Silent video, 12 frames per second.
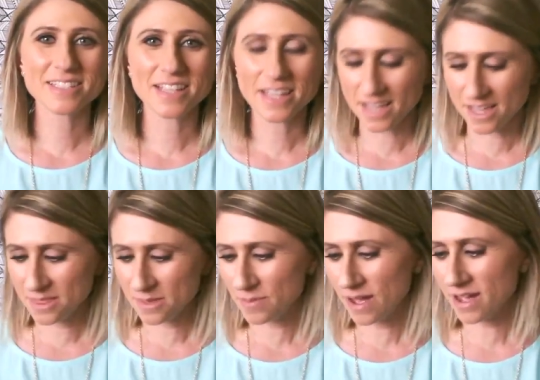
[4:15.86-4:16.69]
thing
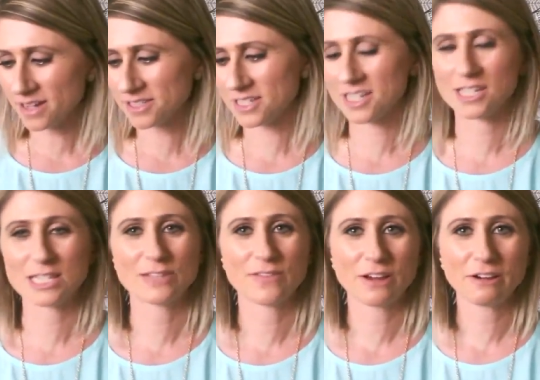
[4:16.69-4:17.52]
in the box
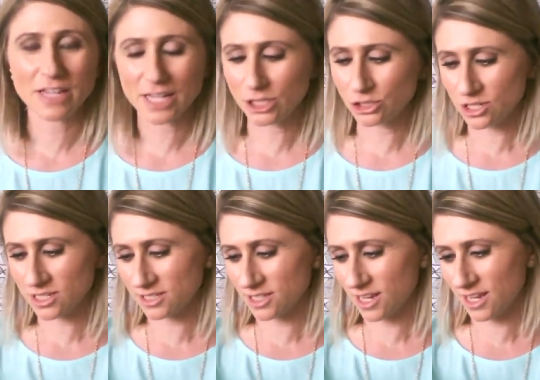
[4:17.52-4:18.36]
is very
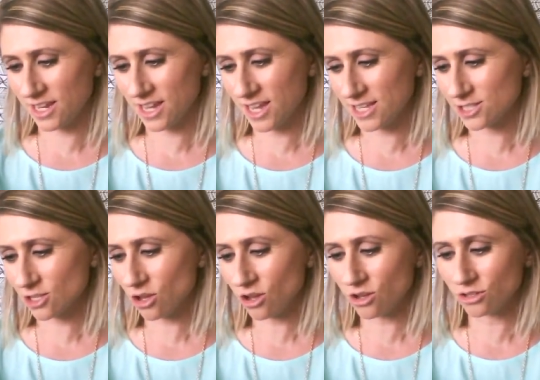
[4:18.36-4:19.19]
interesting. It's
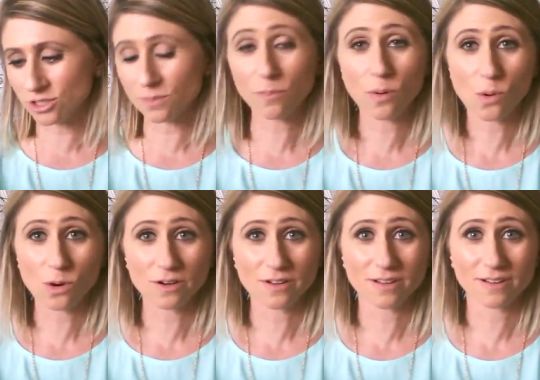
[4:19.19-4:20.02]
called
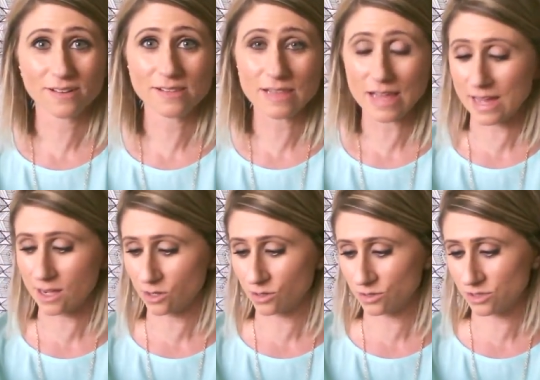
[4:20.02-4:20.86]
Pork
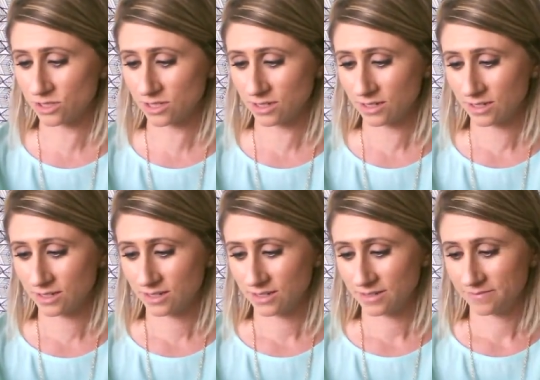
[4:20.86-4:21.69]
Clouds.
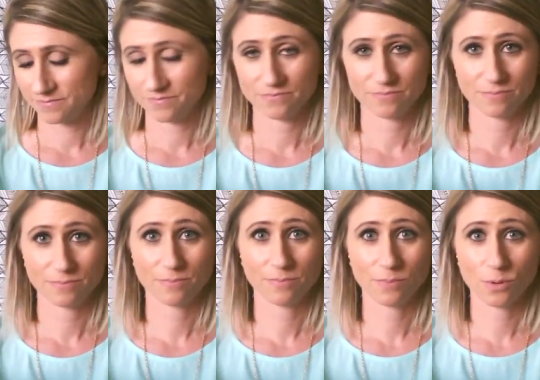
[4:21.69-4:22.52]

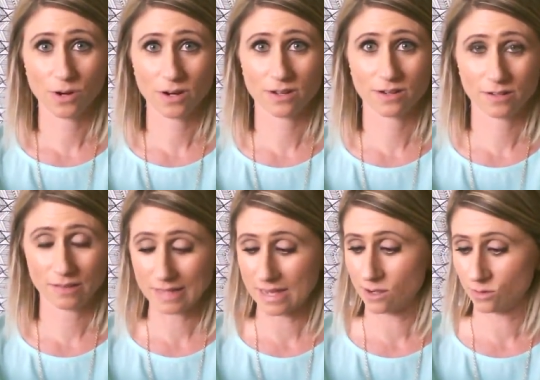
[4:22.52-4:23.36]
Pork
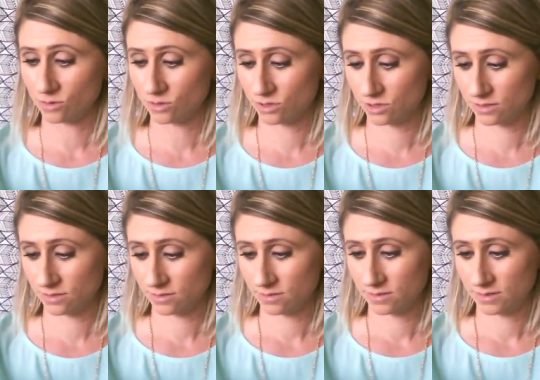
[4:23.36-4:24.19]
Clouds.
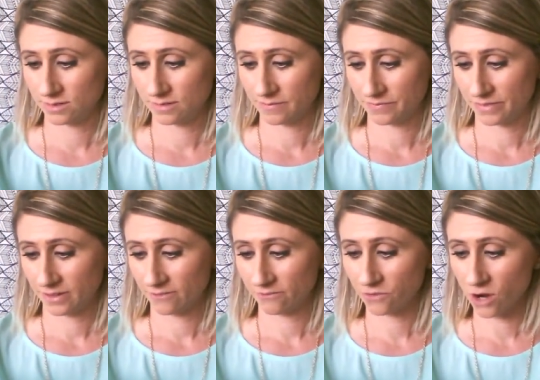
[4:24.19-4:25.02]

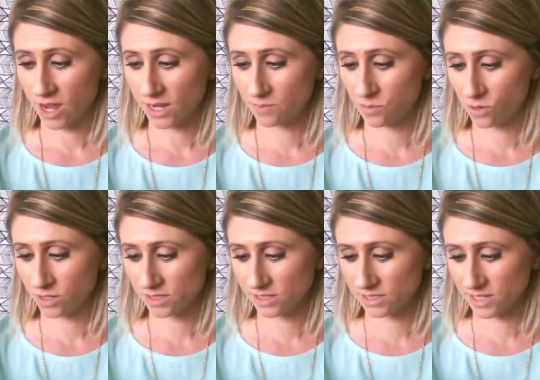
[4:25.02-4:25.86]
Fried
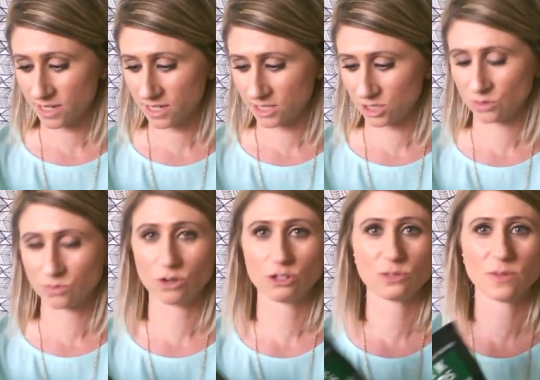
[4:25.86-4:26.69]
pork skins,
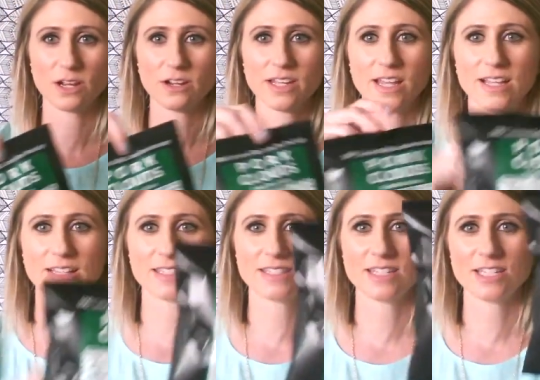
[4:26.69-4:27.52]
rosemary,
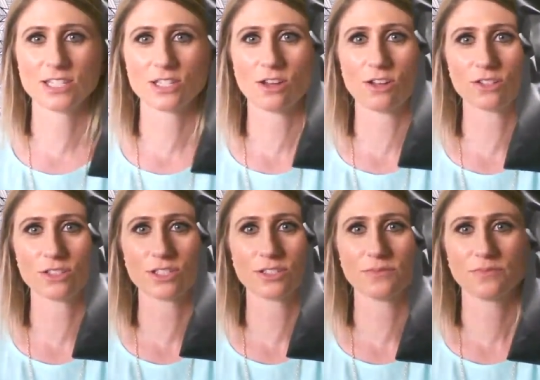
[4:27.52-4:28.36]
and sea
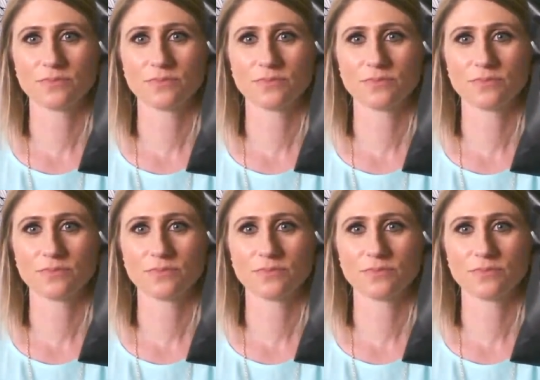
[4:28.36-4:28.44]
salt.